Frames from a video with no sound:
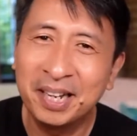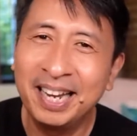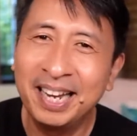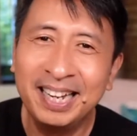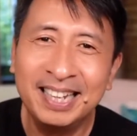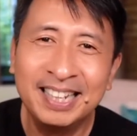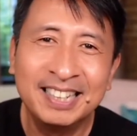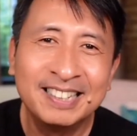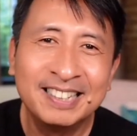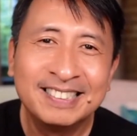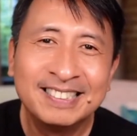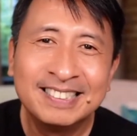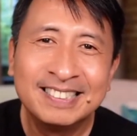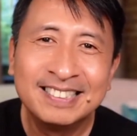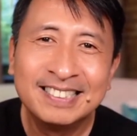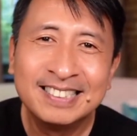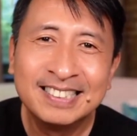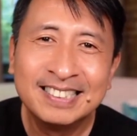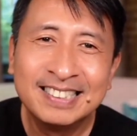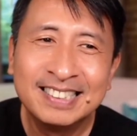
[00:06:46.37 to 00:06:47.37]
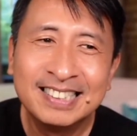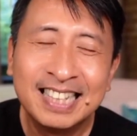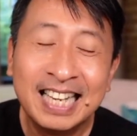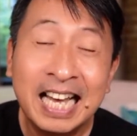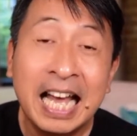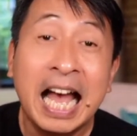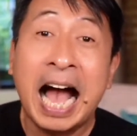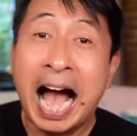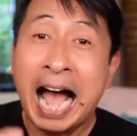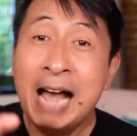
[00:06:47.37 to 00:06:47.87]
okay.
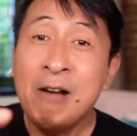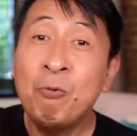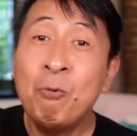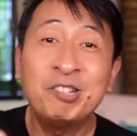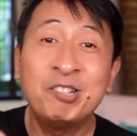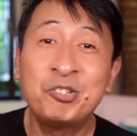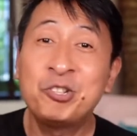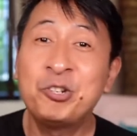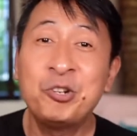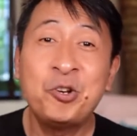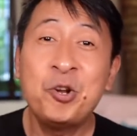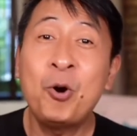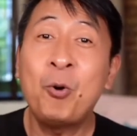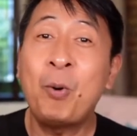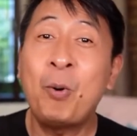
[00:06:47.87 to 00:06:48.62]
I want you to